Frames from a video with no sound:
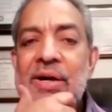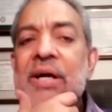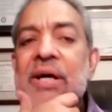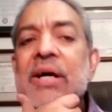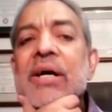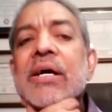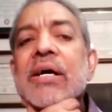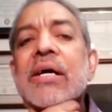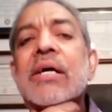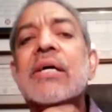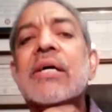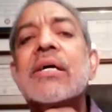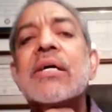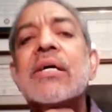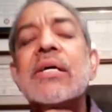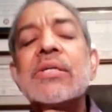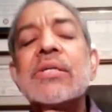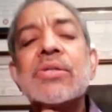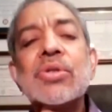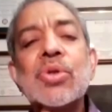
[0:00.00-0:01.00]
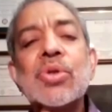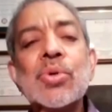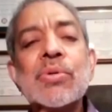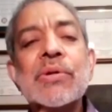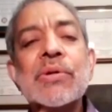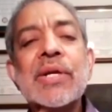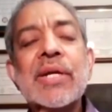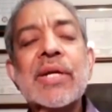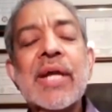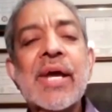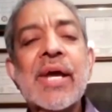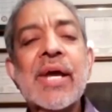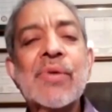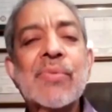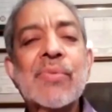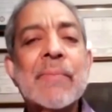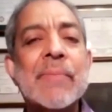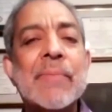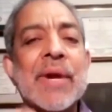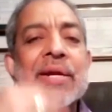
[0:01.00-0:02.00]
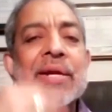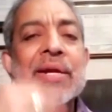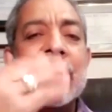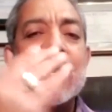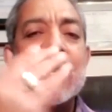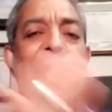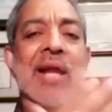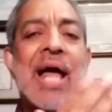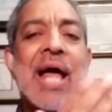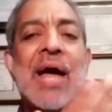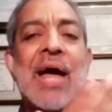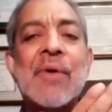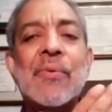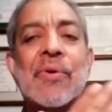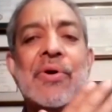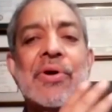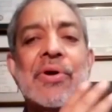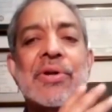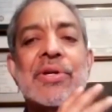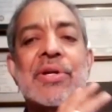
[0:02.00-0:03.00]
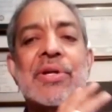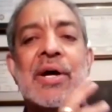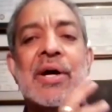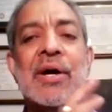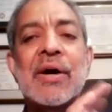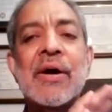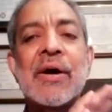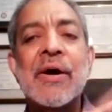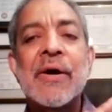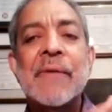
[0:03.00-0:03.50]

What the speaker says: So those were the days when Brenda and I would